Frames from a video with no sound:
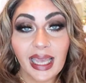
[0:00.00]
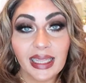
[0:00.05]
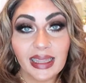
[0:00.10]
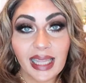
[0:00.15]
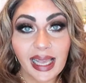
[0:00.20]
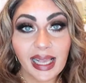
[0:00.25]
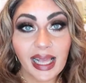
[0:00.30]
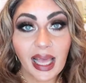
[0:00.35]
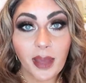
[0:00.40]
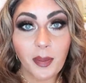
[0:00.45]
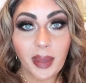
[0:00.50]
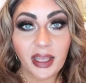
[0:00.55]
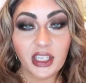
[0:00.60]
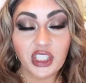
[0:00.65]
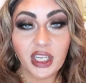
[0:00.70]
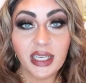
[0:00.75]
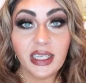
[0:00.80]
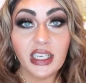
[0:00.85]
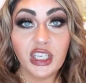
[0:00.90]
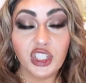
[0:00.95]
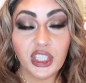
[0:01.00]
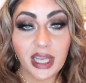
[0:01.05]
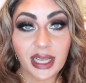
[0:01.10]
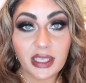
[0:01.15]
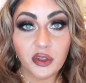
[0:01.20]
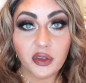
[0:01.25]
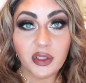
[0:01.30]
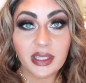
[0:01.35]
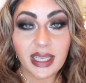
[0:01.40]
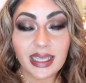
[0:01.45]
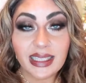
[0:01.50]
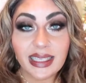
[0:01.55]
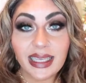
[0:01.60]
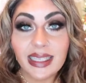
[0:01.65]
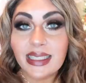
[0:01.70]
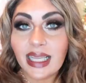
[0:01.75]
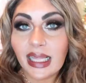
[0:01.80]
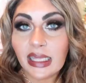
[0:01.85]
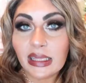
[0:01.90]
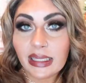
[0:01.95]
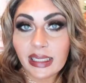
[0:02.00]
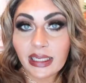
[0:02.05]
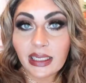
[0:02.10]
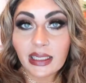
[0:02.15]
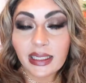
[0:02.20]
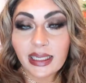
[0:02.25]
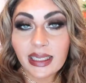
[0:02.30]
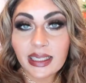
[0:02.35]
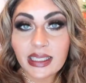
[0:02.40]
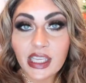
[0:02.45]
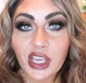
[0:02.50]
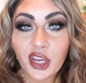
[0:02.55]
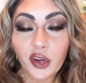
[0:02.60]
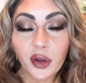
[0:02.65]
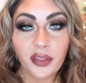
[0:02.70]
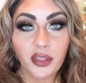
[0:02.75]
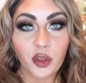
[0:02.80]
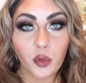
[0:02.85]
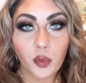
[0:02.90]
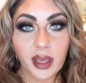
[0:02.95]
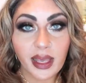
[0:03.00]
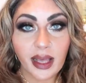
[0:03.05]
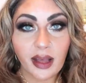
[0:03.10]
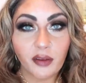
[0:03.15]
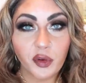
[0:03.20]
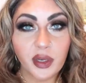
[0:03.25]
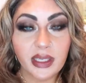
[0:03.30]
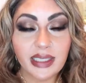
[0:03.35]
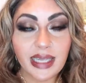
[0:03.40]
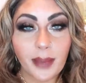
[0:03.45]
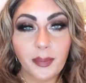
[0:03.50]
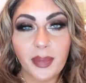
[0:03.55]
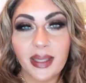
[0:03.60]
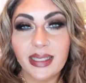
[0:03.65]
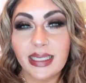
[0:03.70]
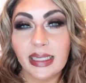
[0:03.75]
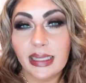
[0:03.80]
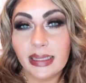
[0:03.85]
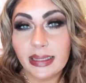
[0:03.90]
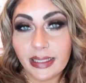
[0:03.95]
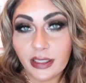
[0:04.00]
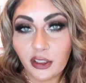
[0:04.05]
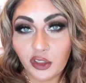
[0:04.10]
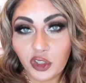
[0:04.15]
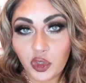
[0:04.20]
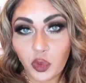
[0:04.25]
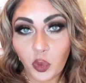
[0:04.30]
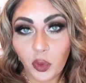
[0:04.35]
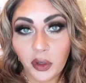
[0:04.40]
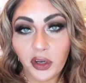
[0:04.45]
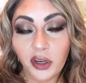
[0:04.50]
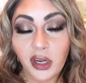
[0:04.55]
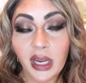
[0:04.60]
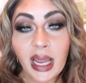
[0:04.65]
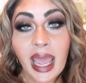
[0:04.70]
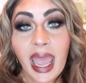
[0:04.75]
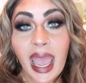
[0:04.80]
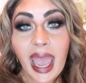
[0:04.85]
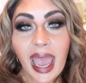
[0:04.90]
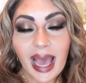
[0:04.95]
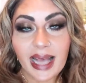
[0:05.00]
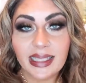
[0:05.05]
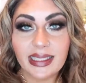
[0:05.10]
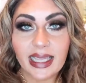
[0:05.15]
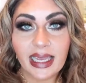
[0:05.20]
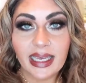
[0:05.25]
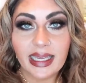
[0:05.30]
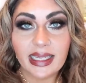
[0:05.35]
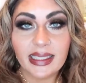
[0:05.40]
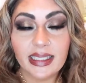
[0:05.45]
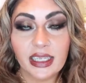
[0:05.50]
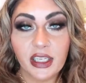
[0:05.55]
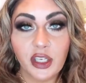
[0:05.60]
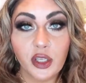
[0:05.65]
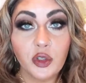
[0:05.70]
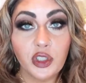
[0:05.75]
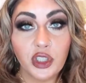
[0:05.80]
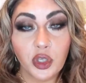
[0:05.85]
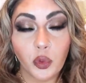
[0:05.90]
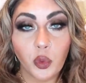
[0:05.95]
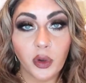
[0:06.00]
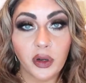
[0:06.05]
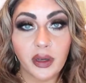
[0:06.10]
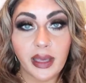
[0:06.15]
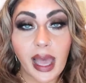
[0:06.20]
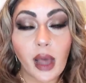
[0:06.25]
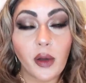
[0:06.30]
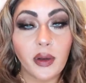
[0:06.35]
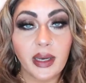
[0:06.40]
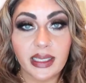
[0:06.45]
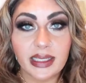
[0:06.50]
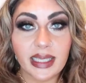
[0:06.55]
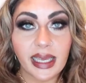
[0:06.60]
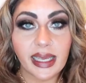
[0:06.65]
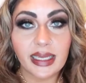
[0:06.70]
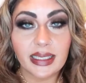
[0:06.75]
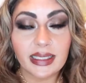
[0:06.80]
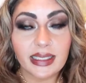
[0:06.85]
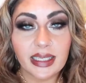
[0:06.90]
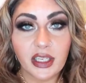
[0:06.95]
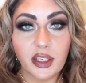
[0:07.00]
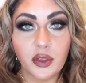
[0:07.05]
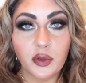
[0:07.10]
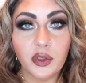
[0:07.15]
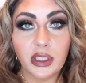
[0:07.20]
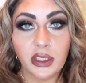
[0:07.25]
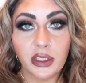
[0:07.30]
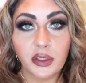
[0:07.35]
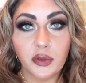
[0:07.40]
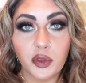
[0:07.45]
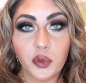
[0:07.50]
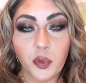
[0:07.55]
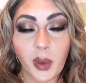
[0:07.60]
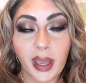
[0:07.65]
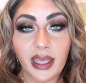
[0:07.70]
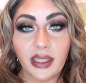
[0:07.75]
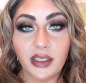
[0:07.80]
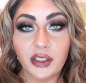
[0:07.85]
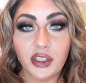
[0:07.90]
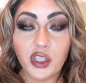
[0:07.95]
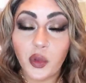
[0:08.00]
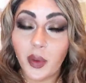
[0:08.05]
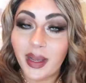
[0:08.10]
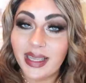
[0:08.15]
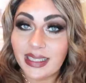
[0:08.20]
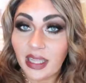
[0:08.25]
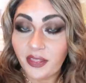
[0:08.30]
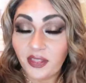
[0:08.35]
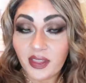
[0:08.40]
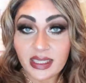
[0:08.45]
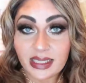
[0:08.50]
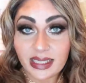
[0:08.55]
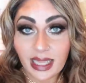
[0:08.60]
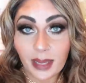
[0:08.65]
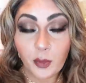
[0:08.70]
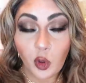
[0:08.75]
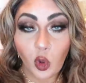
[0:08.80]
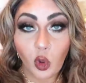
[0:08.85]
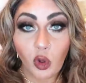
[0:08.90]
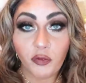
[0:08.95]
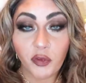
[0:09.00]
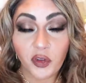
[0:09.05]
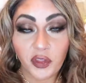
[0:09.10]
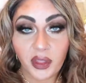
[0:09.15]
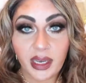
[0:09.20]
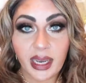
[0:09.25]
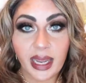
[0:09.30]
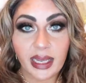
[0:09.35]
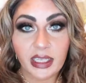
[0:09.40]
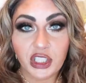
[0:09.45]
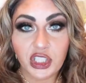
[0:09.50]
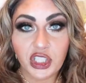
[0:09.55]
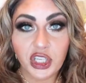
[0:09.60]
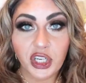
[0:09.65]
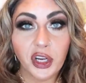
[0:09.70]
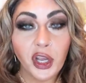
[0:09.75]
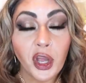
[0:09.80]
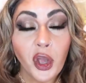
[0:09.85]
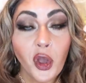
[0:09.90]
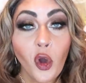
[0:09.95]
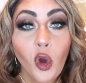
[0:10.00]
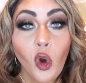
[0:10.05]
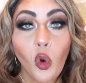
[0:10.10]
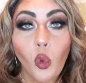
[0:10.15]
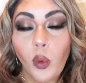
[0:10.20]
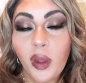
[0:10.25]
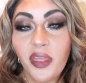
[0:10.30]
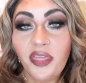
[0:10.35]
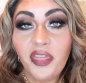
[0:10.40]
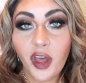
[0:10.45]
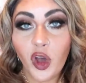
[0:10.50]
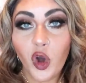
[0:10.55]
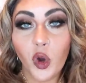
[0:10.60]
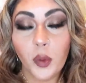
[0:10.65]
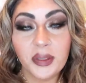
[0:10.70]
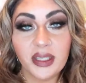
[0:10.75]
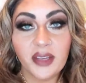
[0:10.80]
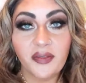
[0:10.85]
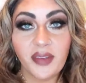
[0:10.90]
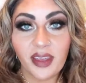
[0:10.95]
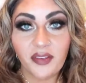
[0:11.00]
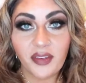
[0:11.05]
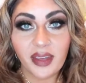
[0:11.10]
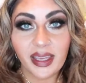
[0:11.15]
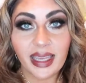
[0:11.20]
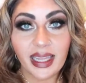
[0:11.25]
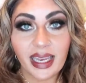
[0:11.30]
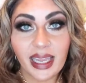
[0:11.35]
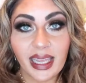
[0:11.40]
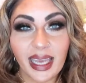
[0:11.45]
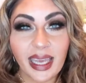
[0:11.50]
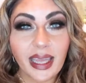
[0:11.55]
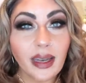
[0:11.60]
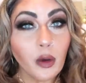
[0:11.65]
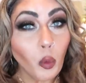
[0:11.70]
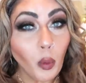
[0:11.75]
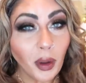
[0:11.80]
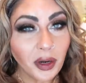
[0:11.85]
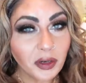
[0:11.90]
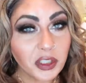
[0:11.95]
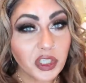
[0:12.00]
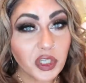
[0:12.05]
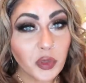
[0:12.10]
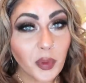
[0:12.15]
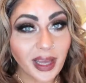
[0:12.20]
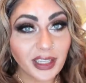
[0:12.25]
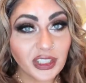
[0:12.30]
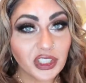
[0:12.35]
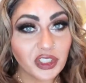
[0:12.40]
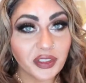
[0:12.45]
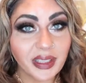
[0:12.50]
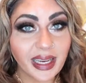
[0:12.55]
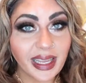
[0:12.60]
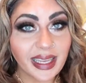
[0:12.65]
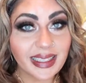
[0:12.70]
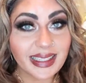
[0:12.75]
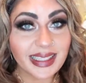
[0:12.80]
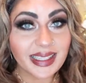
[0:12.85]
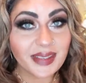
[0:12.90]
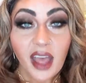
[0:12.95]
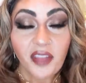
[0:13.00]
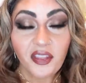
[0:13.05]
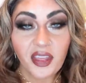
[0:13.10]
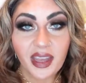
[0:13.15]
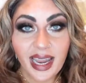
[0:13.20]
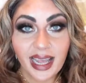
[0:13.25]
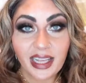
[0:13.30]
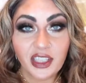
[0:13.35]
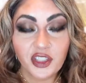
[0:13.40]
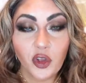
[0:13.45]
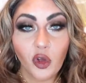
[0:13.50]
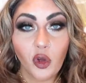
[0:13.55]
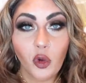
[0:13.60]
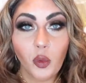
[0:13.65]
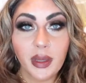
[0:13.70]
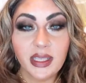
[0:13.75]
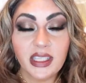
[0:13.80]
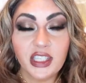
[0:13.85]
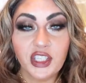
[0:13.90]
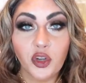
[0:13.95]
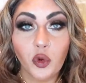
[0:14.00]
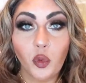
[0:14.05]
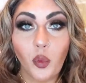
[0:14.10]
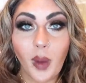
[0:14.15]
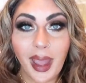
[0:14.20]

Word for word: and like I mentioned, Jazzercise gets a little easier and the recovery time gets a little shorter as I continue to work out and as I continue to lose weight. So I set the same goal for the next year, with the hopes of even getting in one or two extra days. The next goal was to